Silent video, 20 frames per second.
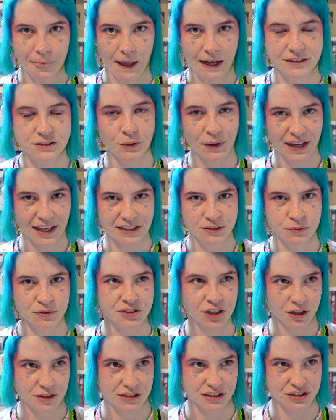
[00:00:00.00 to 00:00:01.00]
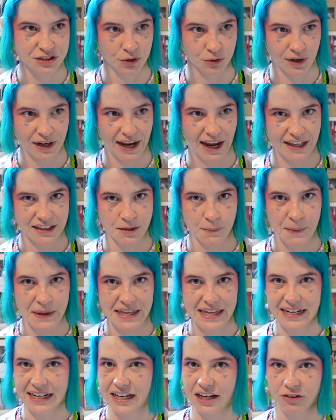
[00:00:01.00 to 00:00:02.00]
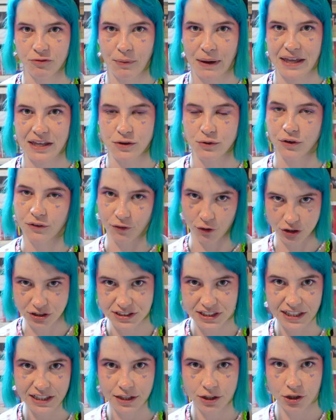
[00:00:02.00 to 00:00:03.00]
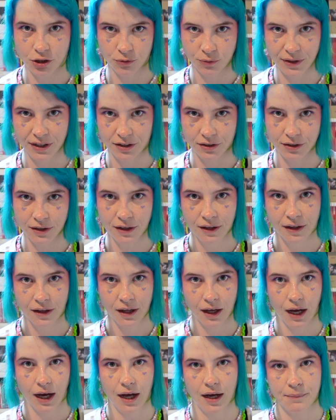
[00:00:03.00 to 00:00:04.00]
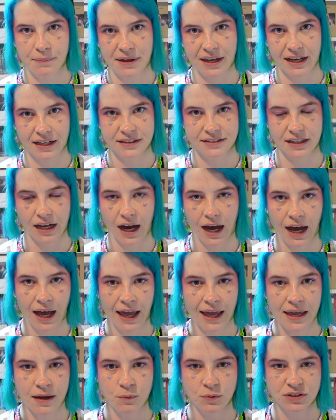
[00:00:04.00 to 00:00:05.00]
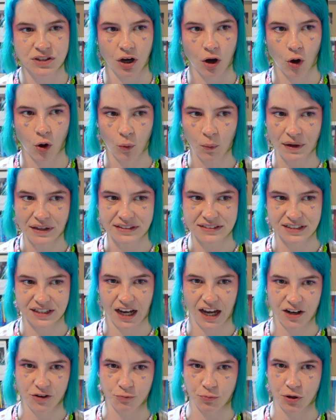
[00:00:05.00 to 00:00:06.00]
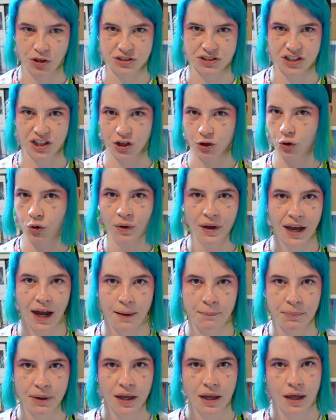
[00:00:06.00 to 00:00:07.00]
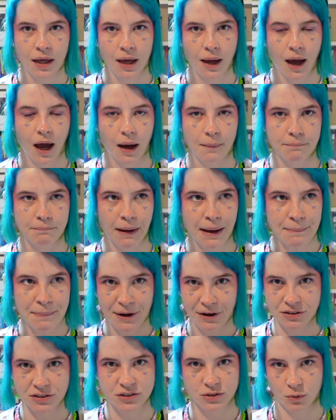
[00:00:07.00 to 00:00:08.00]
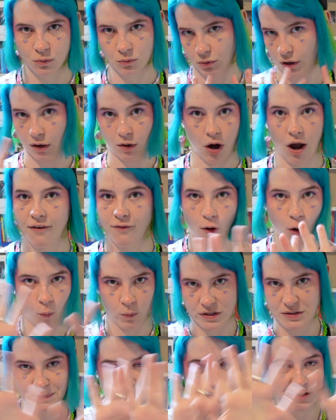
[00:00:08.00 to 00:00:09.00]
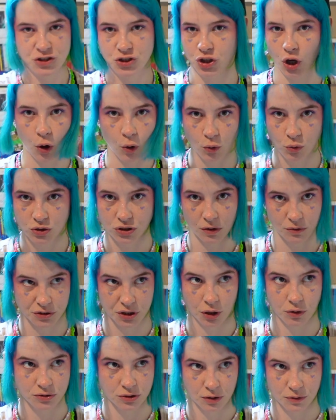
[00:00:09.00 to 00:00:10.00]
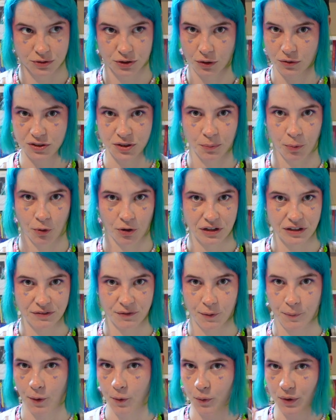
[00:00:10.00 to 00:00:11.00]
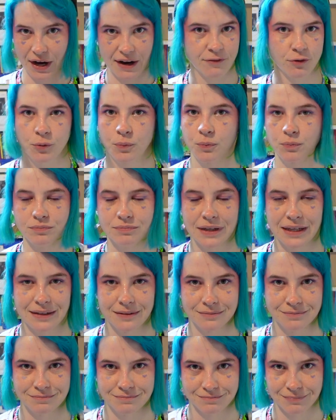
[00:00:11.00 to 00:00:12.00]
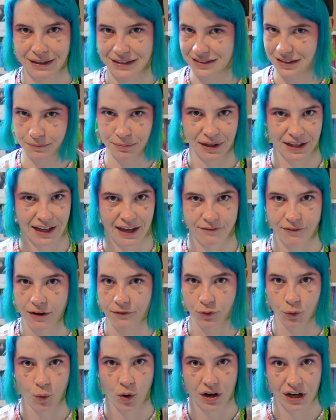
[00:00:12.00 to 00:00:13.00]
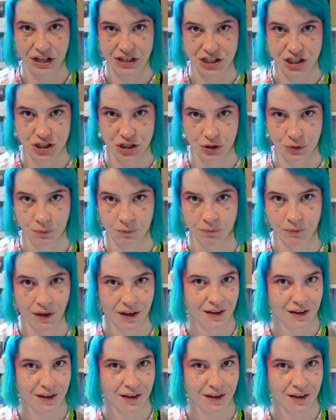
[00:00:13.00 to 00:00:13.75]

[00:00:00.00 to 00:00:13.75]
And so I guess we'll start this story at the beginning of my university career, because I was always the kind of person, like growing up, my parents have always been so supportive about whatever me and my sibling have ever wanted to do.